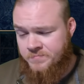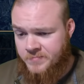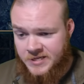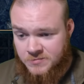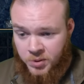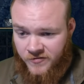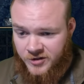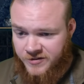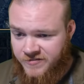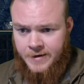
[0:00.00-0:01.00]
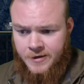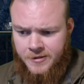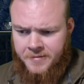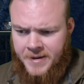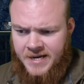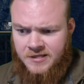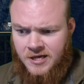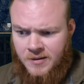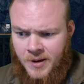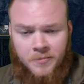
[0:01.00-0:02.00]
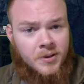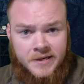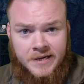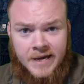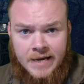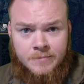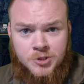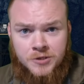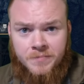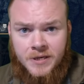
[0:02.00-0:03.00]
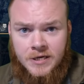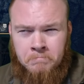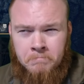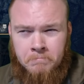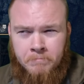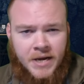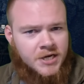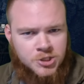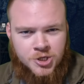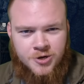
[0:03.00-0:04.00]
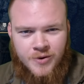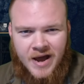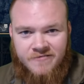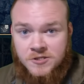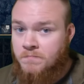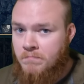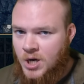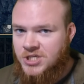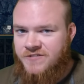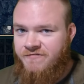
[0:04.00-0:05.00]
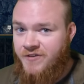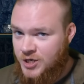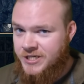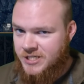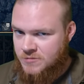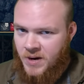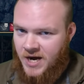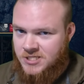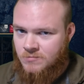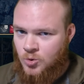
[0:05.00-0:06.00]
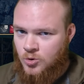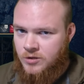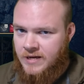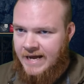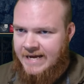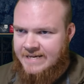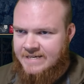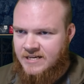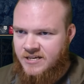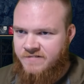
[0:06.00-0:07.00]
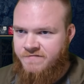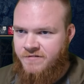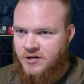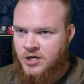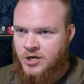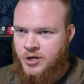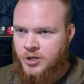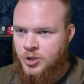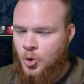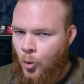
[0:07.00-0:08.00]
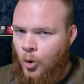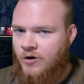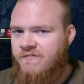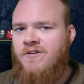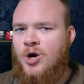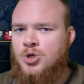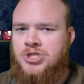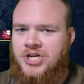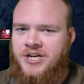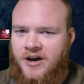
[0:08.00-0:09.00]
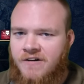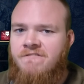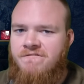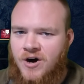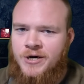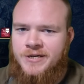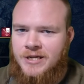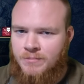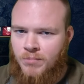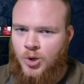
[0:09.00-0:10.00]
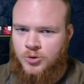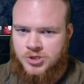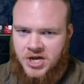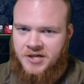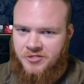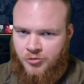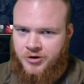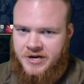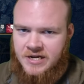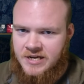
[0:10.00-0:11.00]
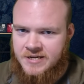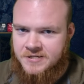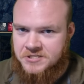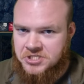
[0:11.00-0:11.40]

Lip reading: perfectly fine. The main thing about playing a game should be making sure you have as much fun as possible, and if your version of fun in Baldur's Gate 3 is